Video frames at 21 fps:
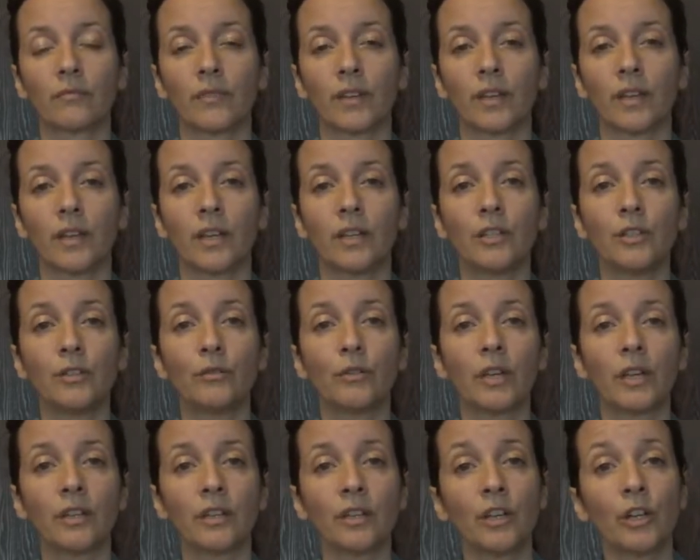And you
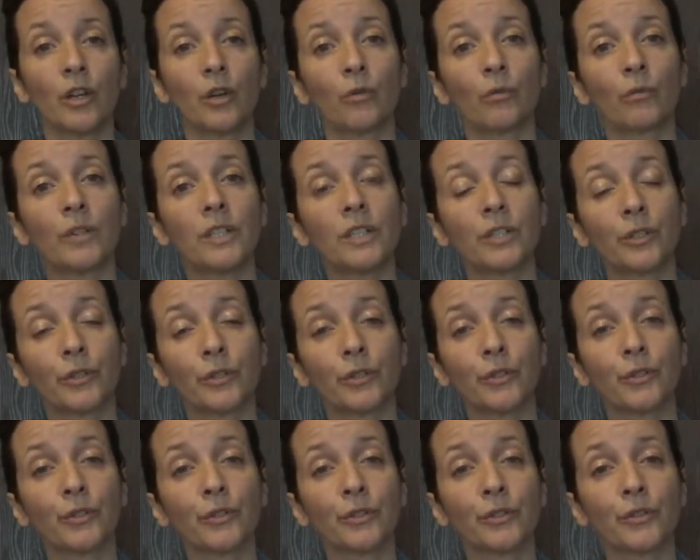can
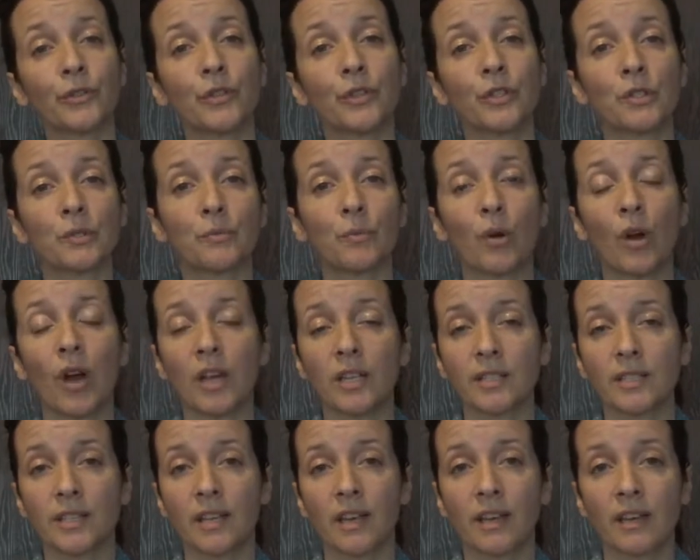return to this
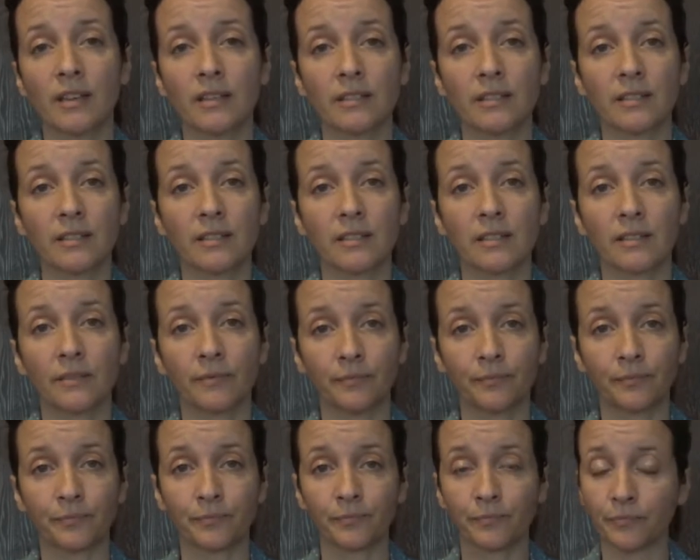process
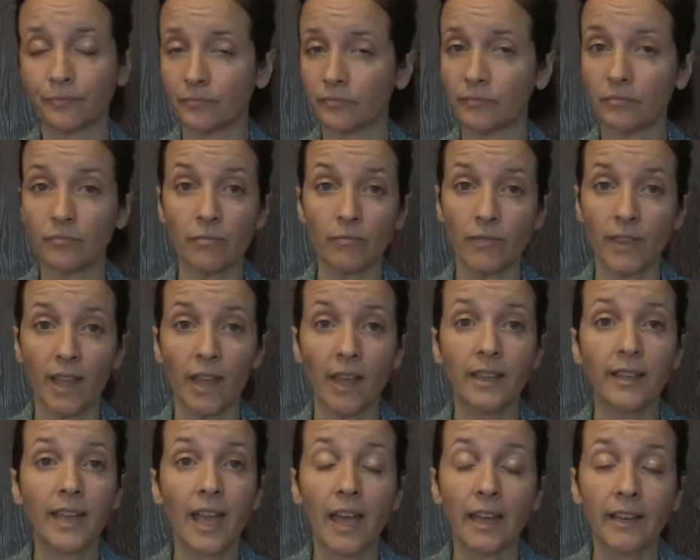
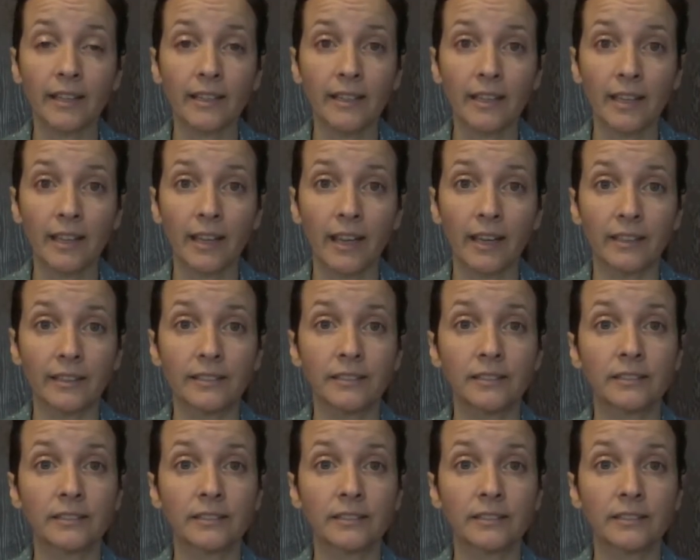again and again,